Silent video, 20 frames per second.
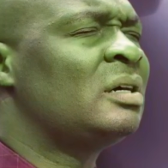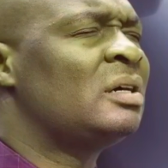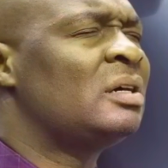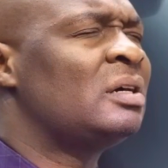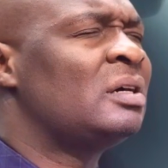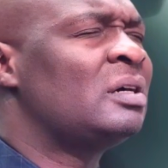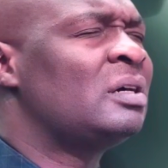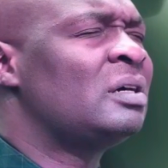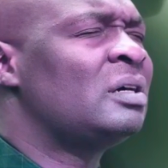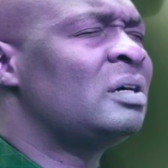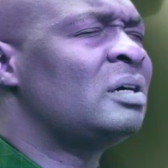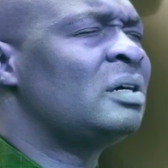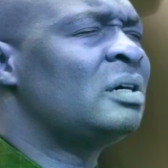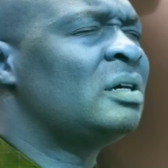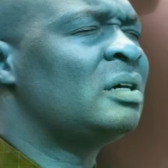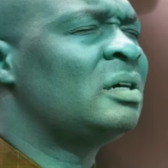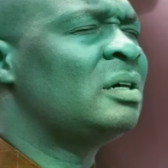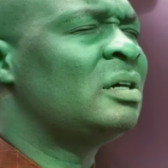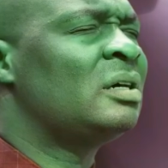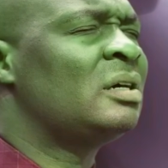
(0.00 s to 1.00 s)

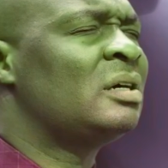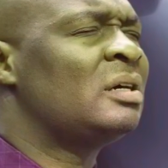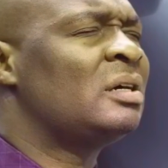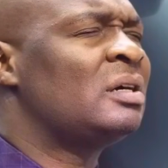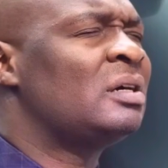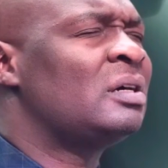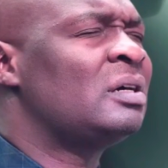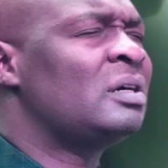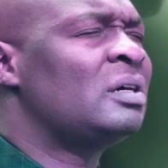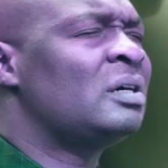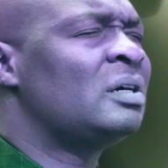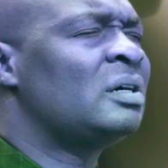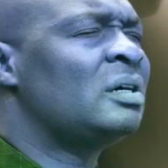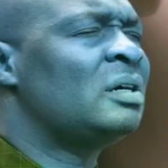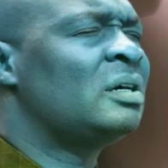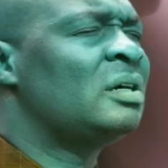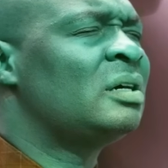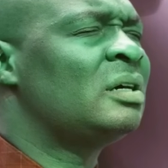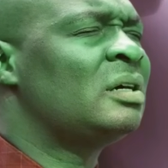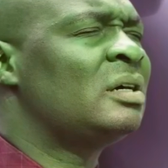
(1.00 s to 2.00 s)

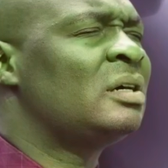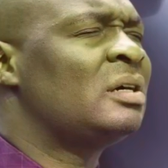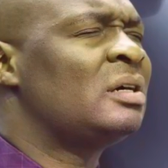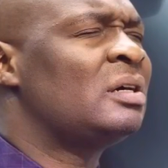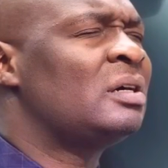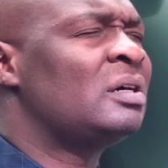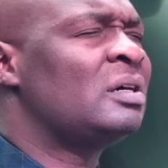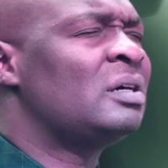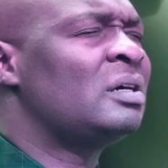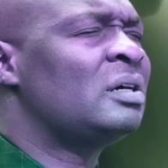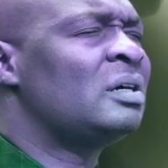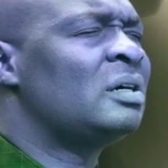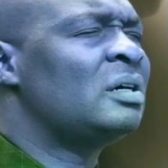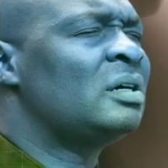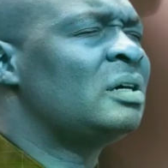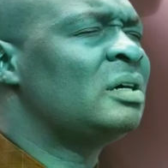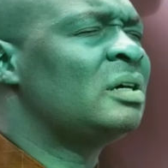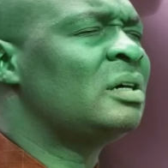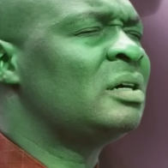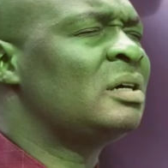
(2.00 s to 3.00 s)

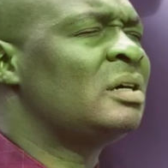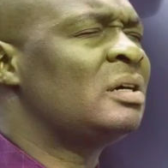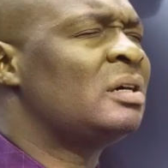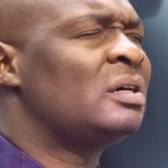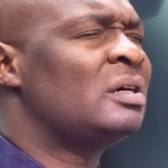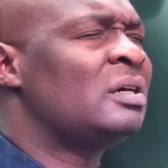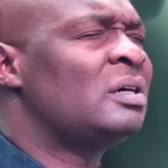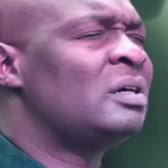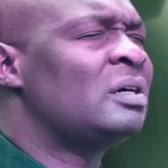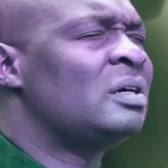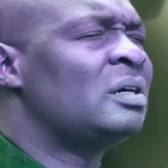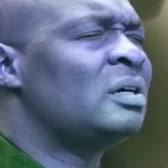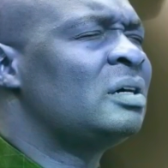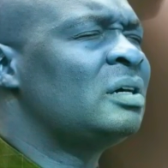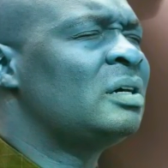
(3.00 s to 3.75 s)
(silence)